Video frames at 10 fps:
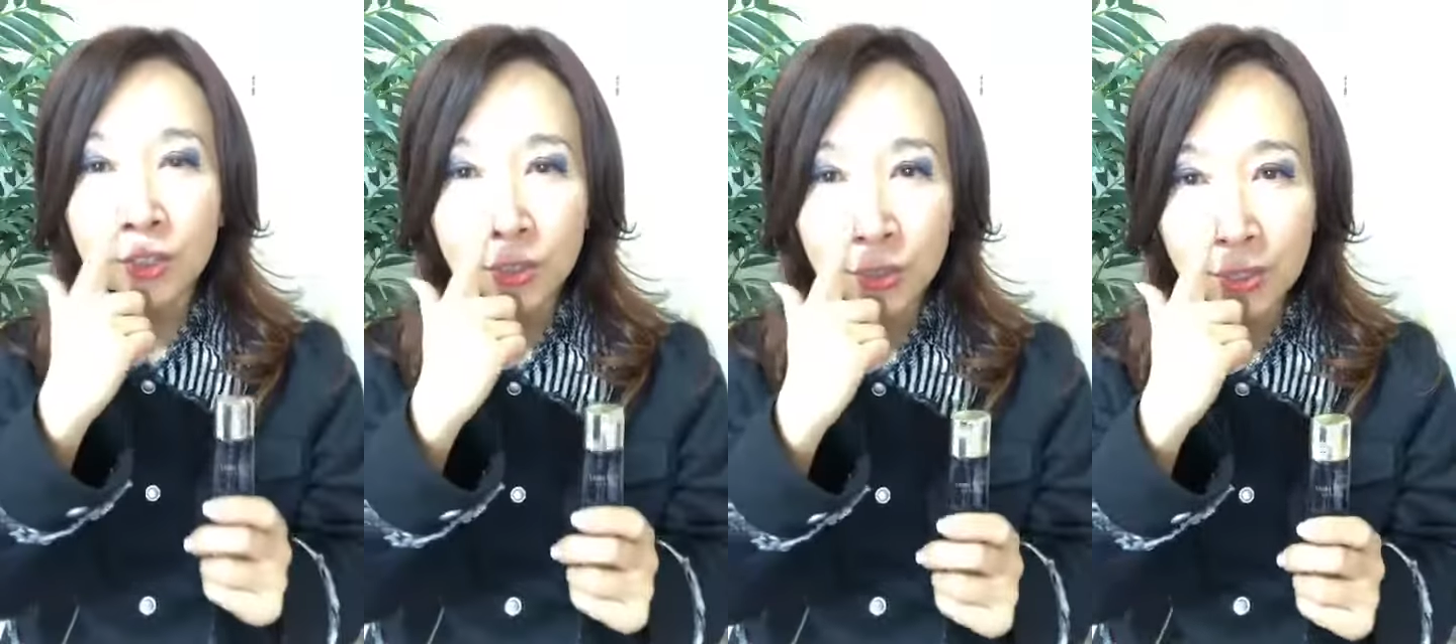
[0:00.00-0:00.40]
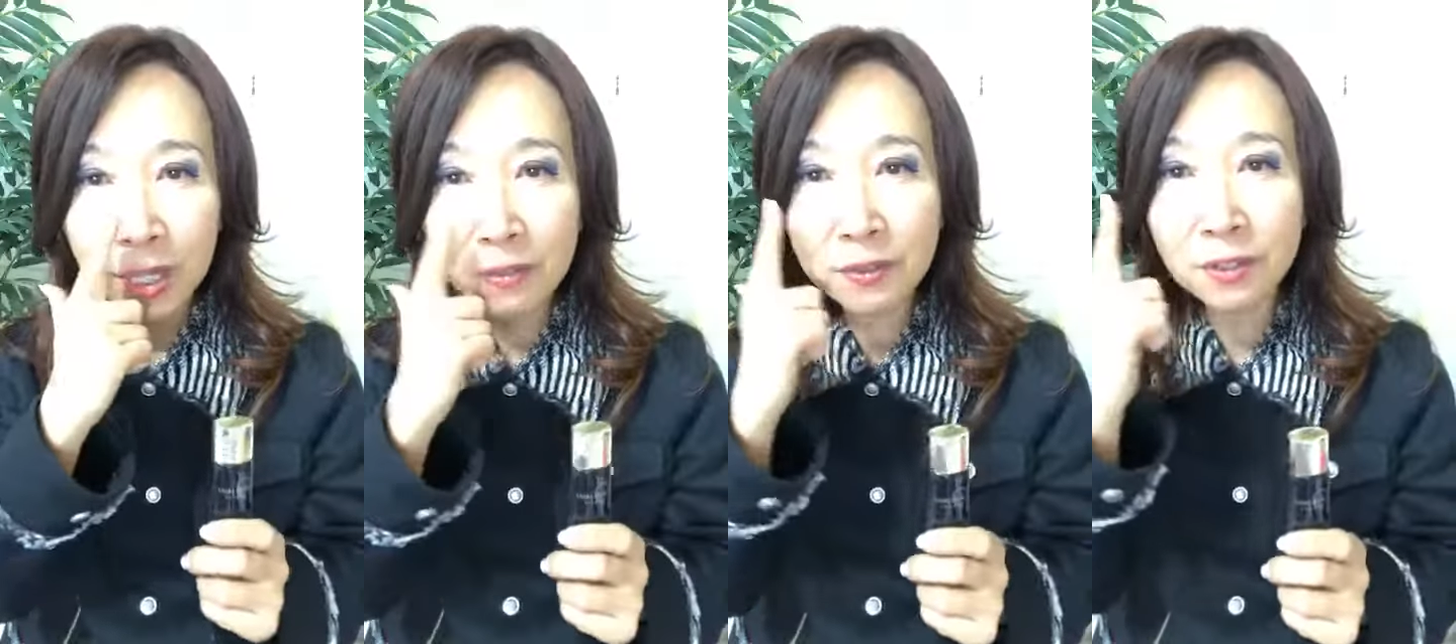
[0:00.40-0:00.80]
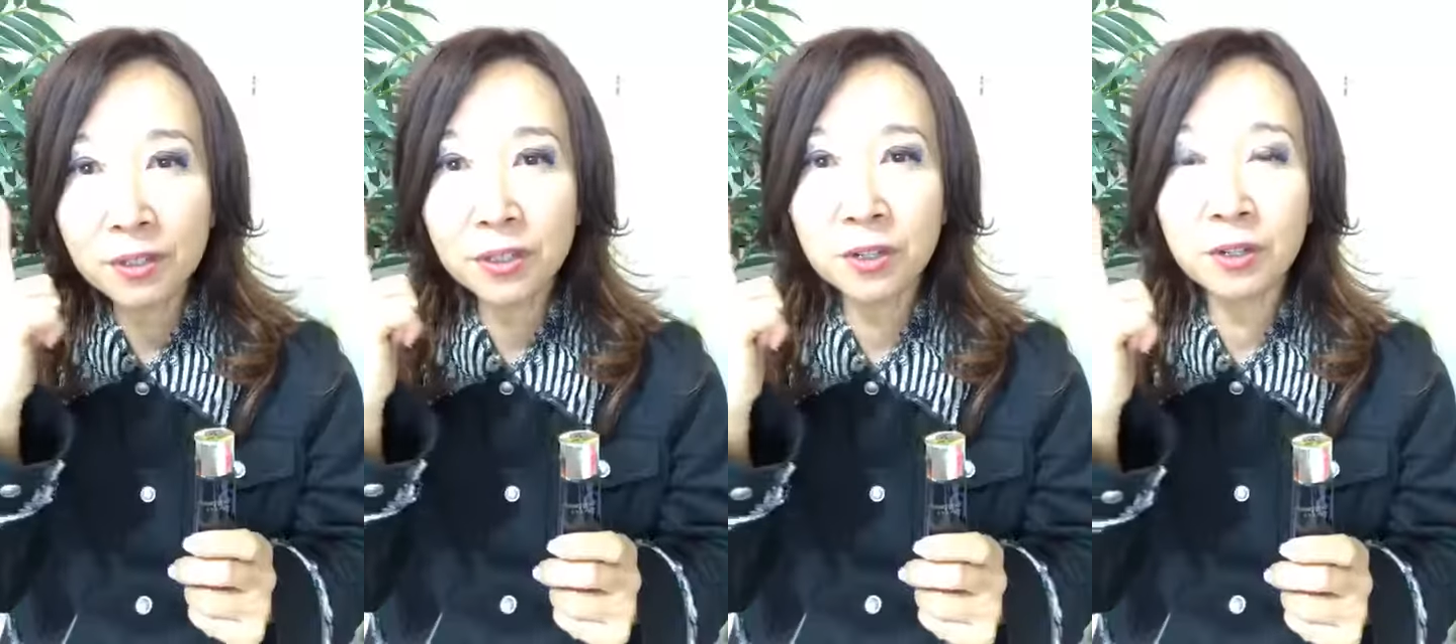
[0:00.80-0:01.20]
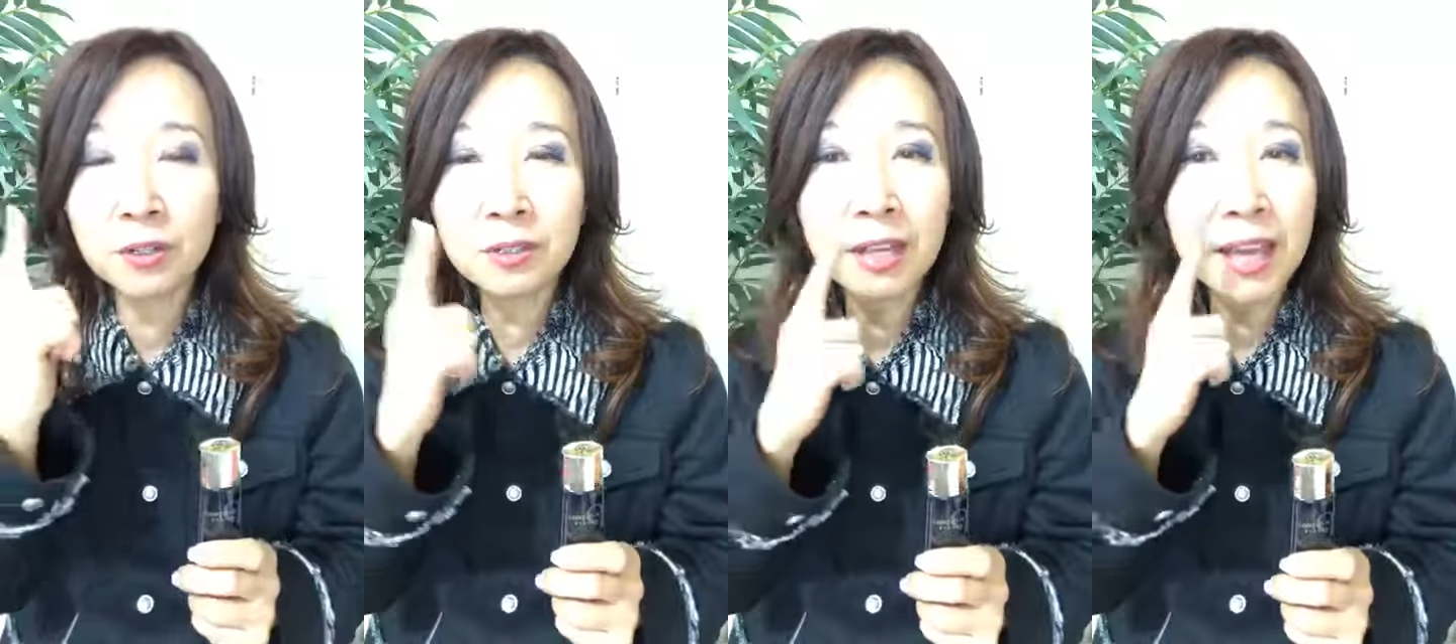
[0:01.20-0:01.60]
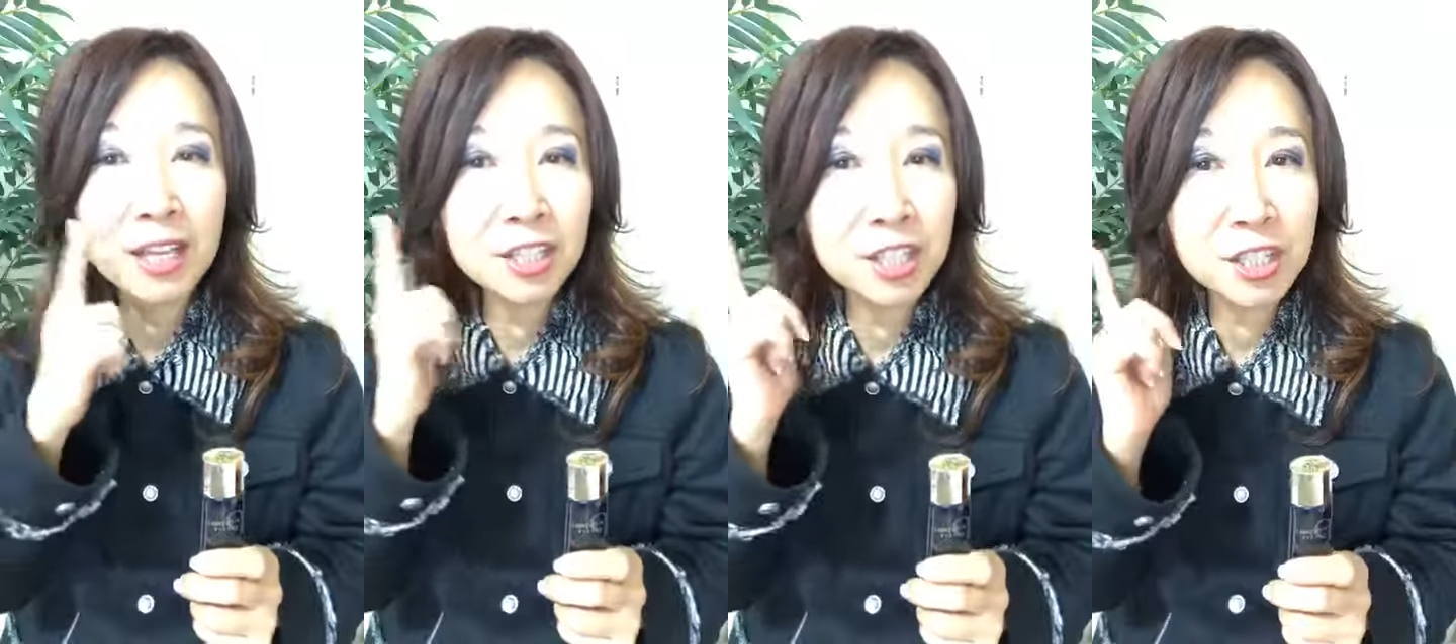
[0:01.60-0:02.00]
to cover your
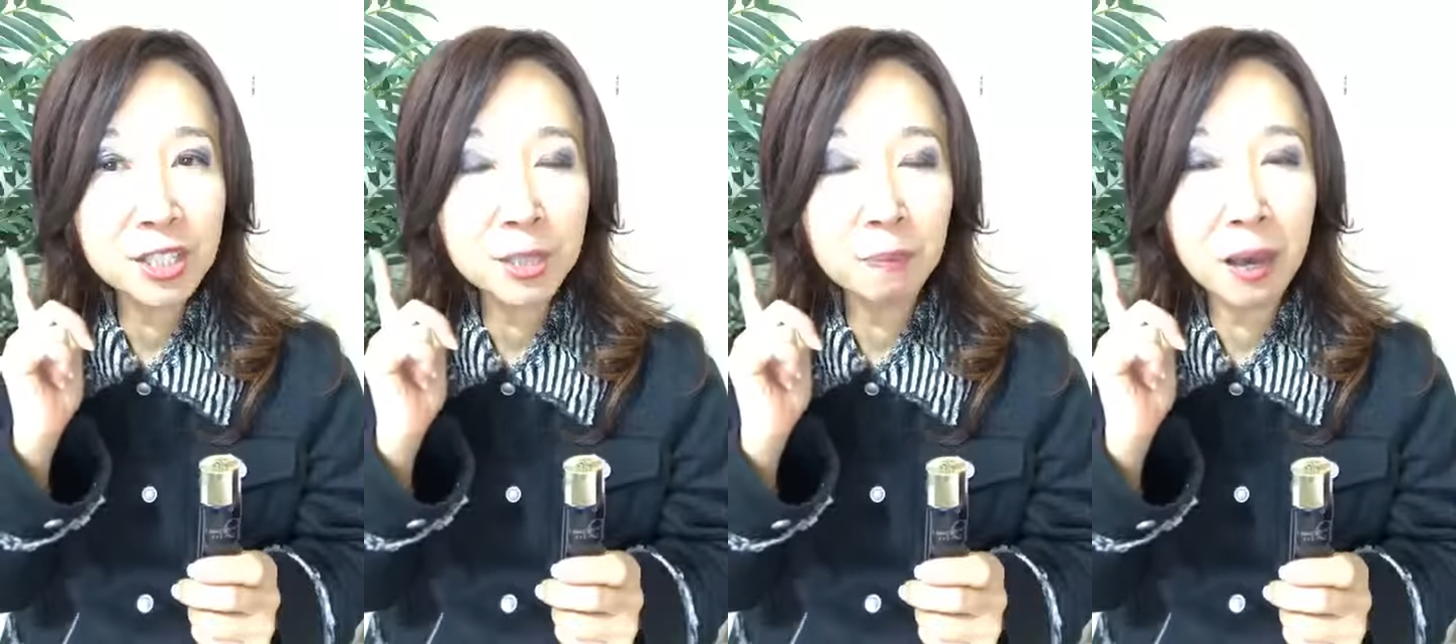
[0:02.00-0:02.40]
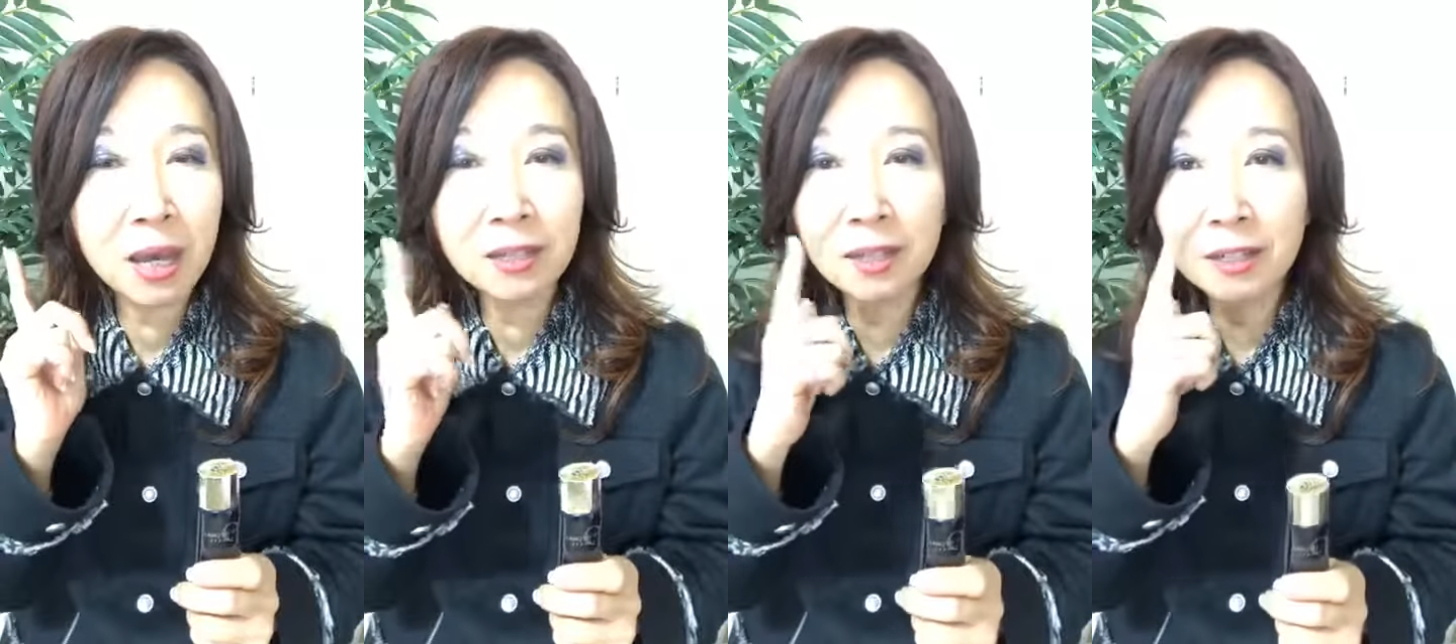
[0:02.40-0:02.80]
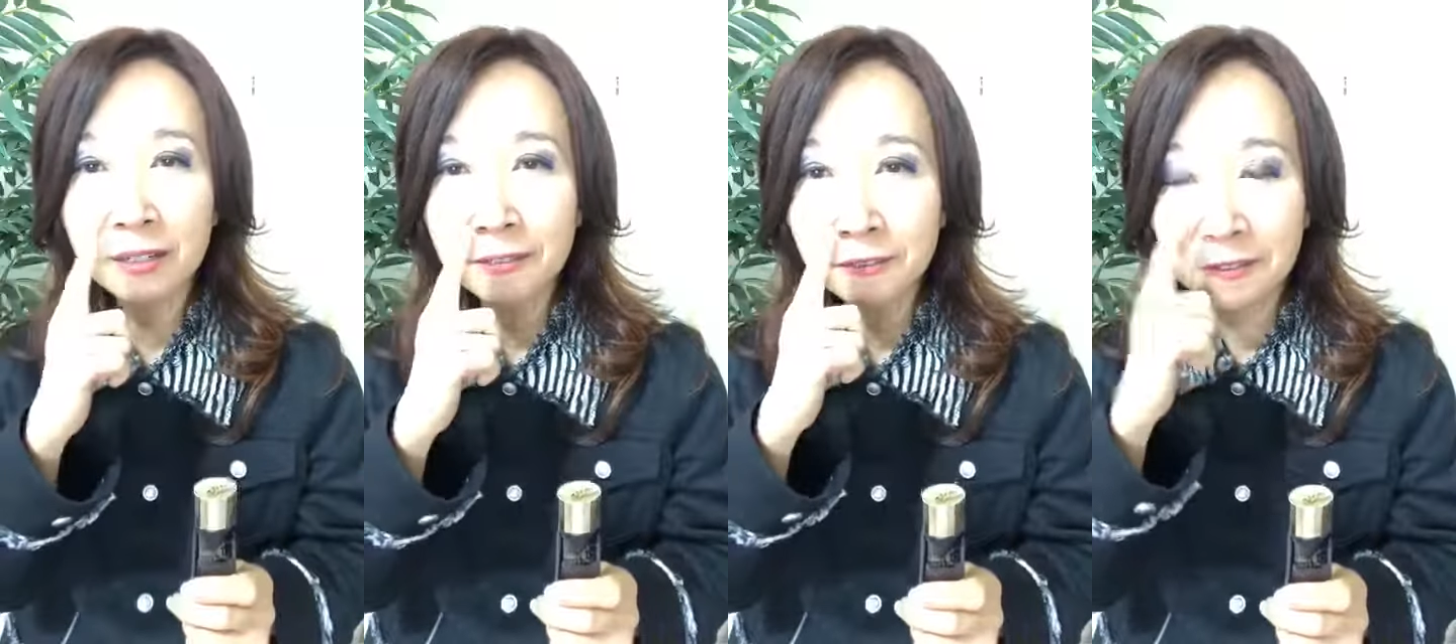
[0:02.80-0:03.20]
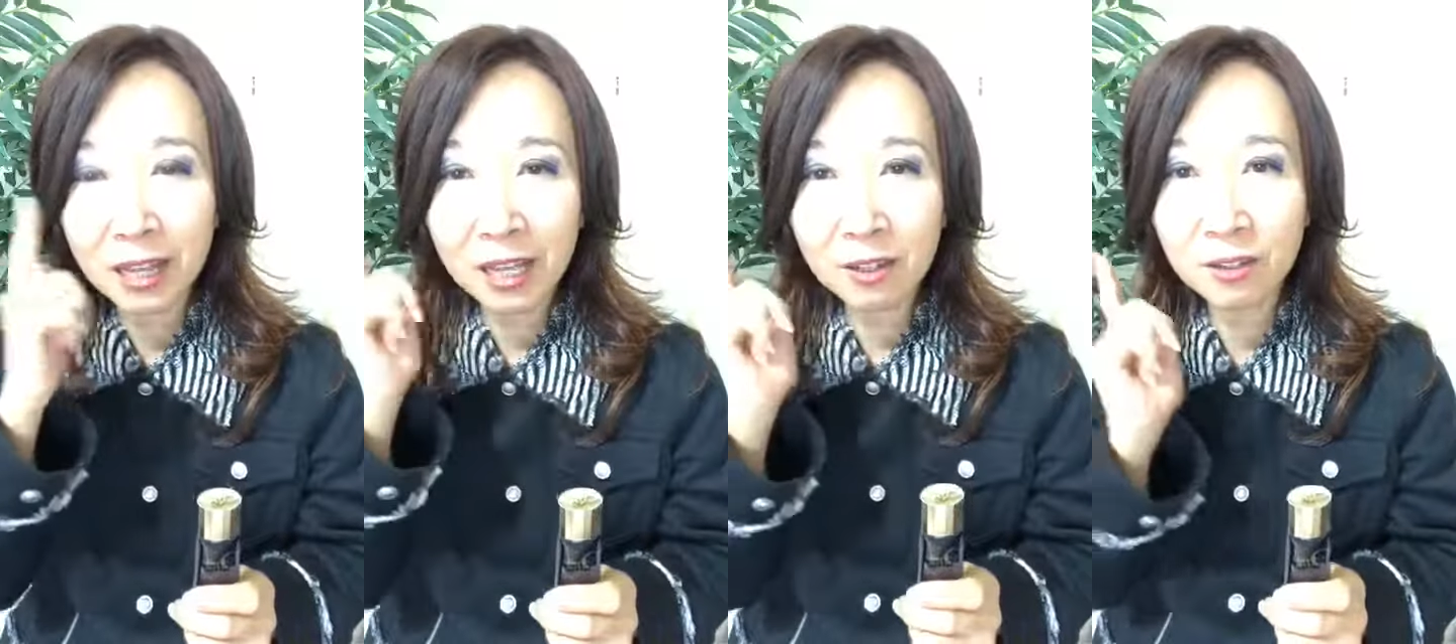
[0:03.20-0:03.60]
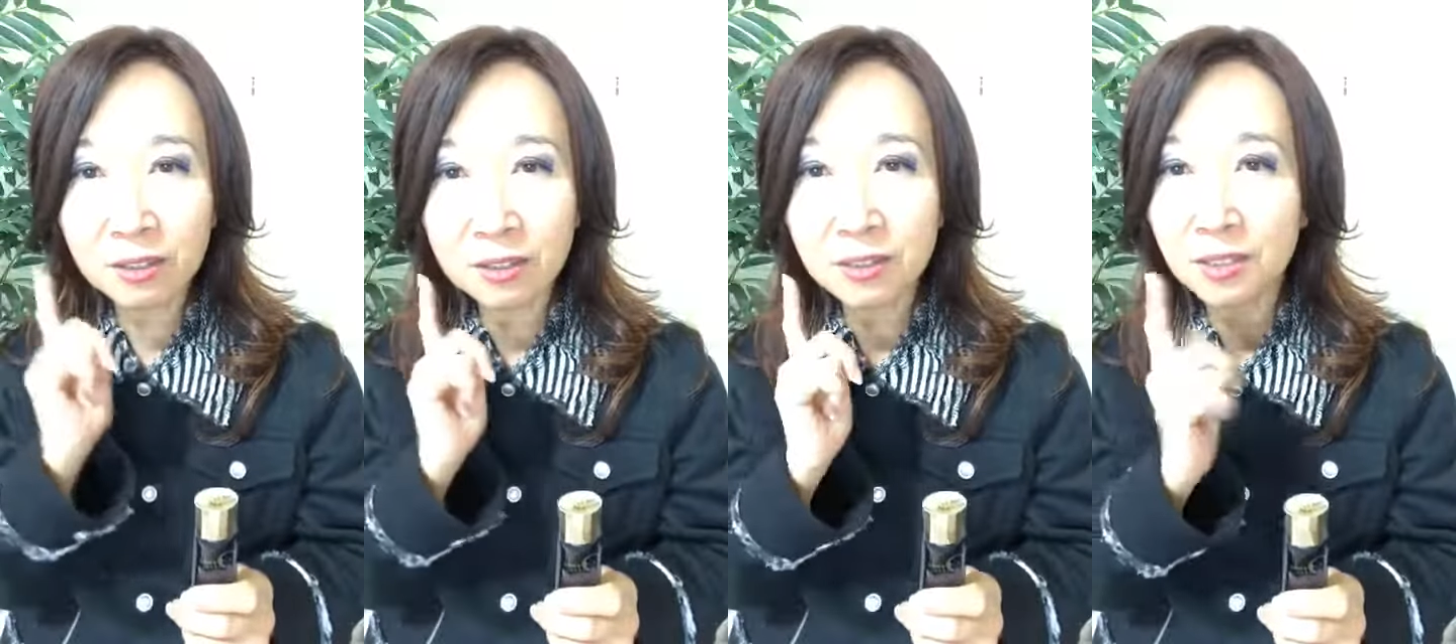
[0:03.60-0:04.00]
aging spot,
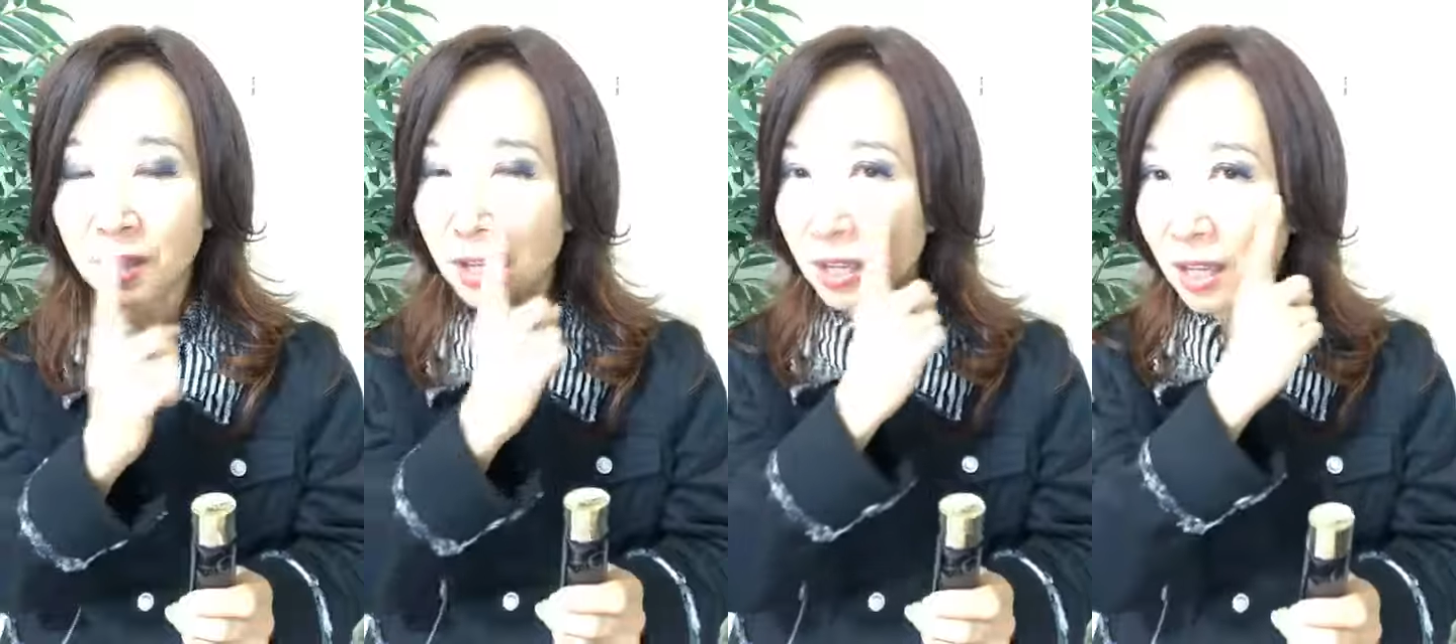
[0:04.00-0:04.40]
freckles,